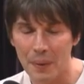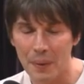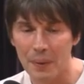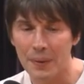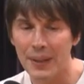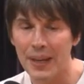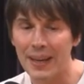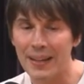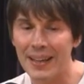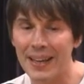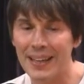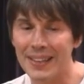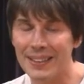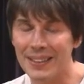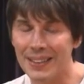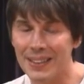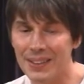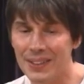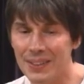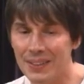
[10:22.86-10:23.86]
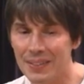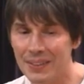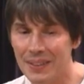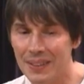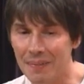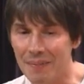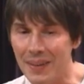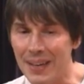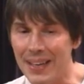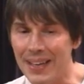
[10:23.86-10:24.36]
That's
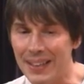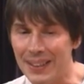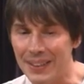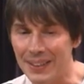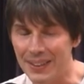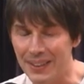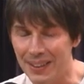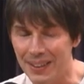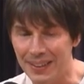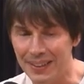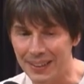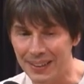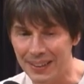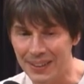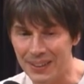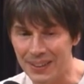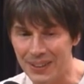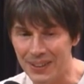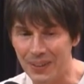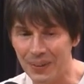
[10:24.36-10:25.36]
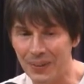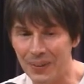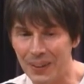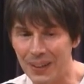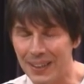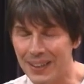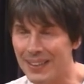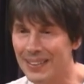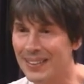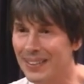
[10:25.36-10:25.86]
a
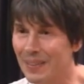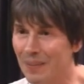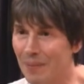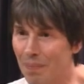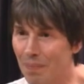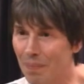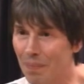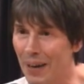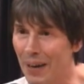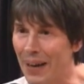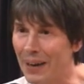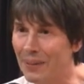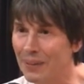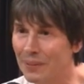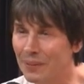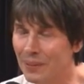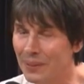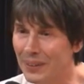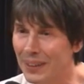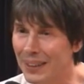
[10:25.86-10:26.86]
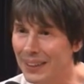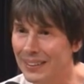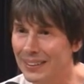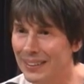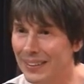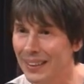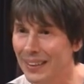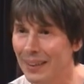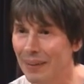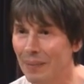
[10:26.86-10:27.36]
joyous and powerful thing to
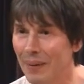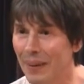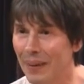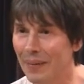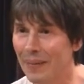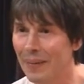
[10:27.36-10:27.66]
think about.